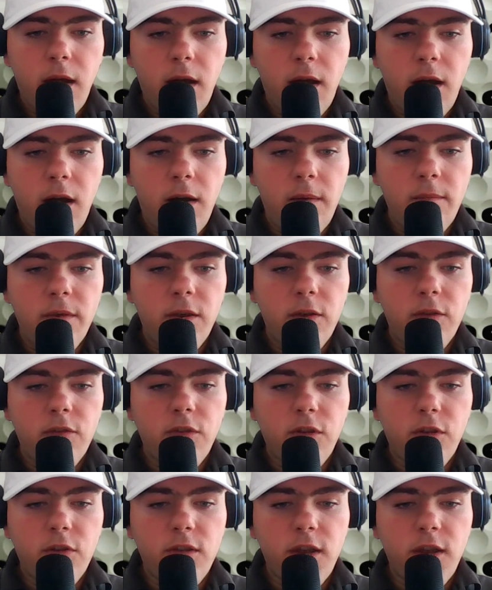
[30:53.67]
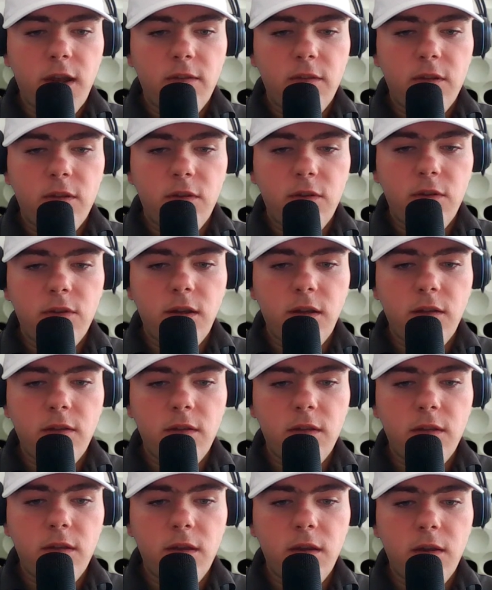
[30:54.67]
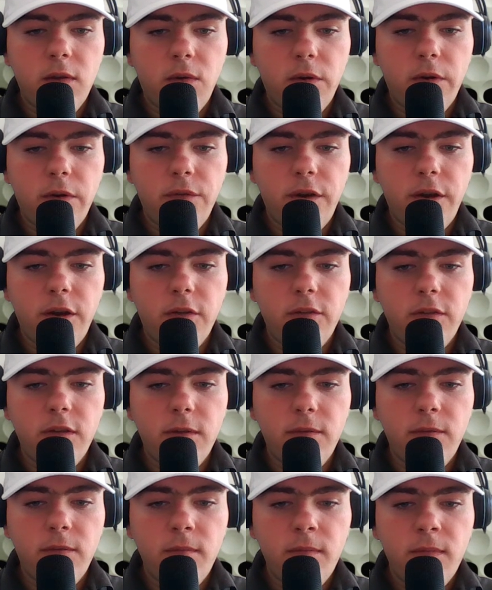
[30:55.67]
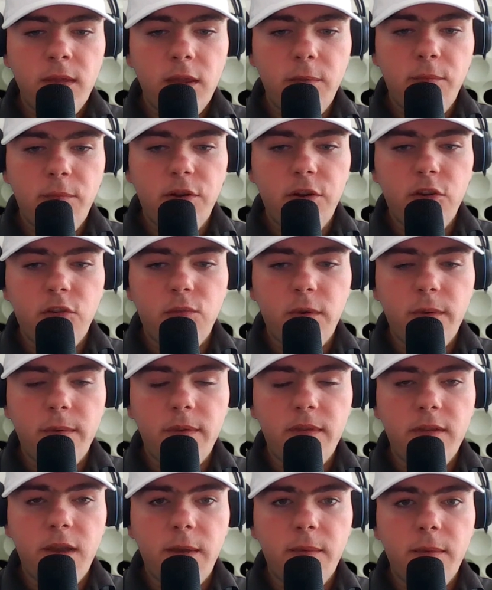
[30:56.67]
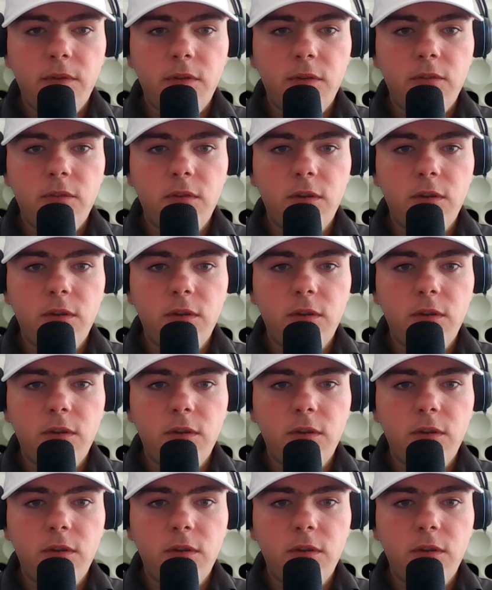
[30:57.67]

Schultz Hansen also got to the quarterfinals of the British Women's Amateur.